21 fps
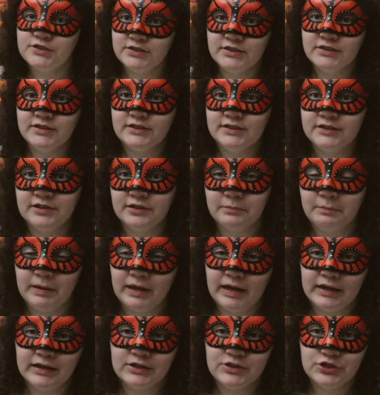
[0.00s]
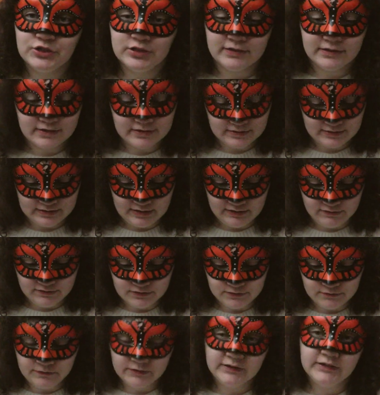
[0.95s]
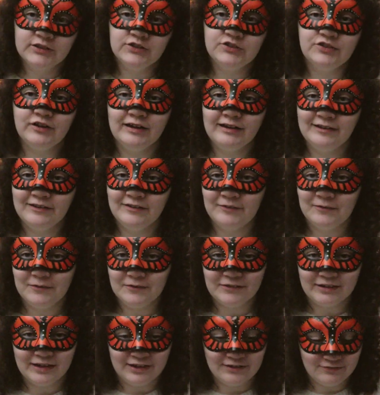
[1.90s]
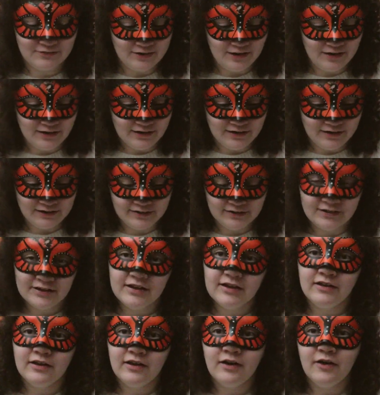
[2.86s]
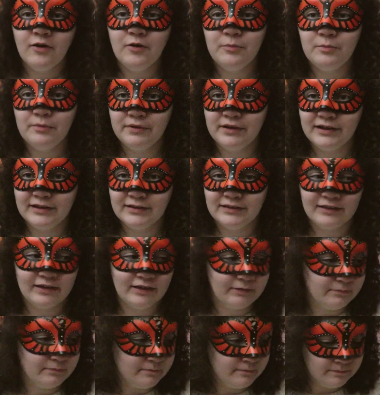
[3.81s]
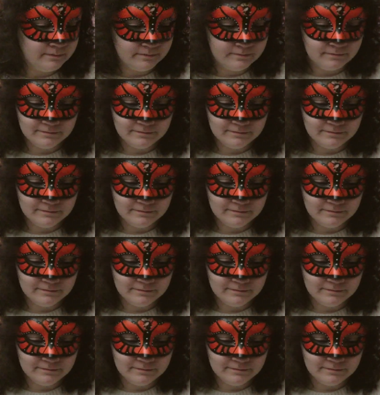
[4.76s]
still in their packaging because I was really trying to hold off on opening them